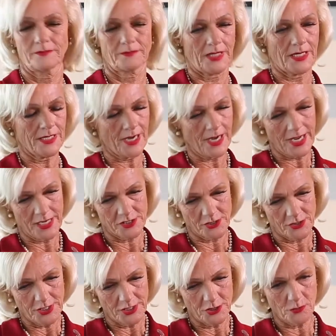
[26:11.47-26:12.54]
And I answer
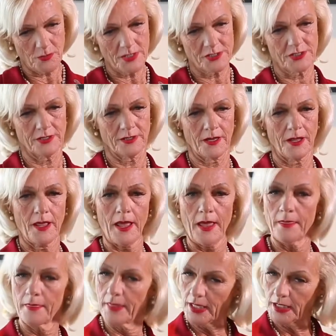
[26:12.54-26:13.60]
each question.
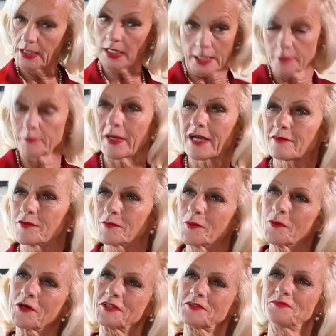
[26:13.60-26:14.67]
And then they come back for
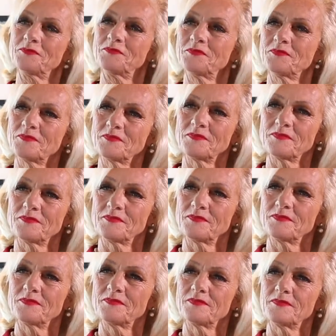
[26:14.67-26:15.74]
more.
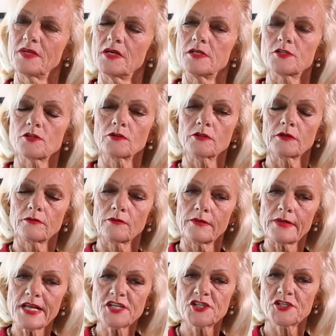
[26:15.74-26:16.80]
So the
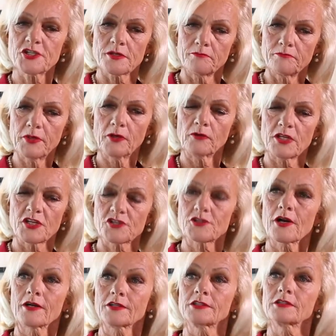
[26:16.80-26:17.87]
relationship building
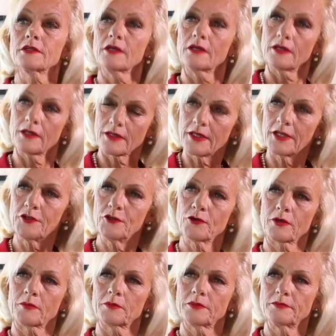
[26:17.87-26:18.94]
starts in
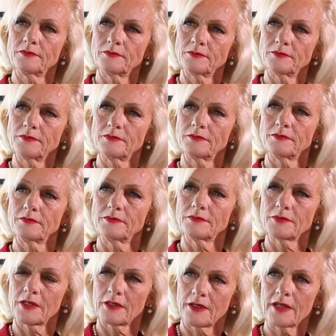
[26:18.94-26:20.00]
Europe,
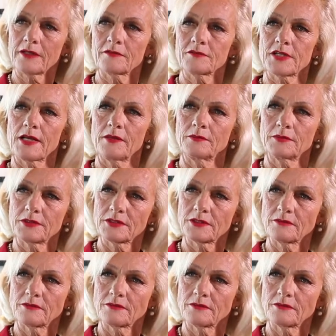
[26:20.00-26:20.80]
a lot of times.